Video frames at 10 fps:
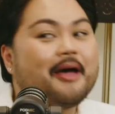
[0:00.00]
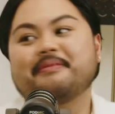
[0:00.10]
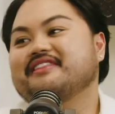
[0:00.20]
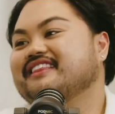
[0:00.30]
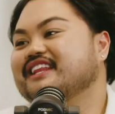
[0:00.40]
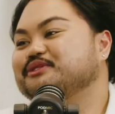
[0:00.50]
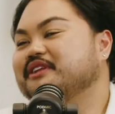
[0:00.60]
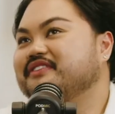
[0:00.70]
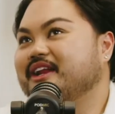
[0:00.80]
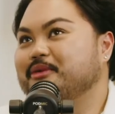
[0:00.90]
But then that's
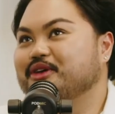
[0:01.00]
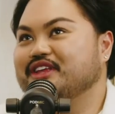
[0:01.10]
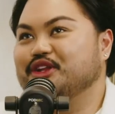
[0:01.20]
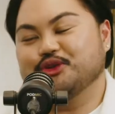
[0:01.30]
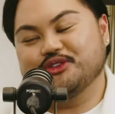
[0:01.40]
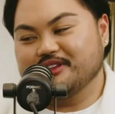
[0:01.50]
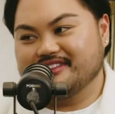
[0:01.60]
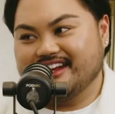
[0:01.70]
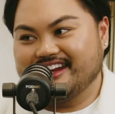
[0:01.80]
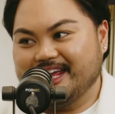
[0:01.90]
really funny because then you'll still
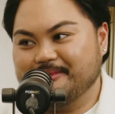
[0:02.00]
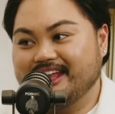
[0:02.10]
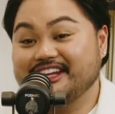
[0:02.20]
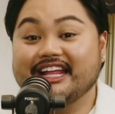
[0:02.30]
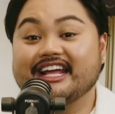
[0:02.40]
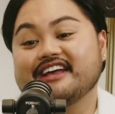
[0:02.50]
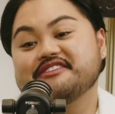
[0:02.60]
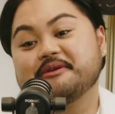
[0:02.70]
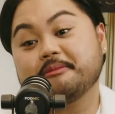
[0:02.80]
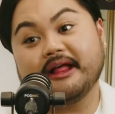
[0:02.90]
send an email and you're like,
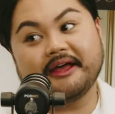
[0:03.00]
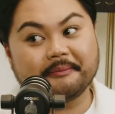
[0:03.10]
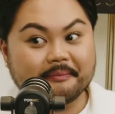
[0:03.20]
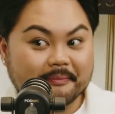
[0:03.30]
guys, don't reply.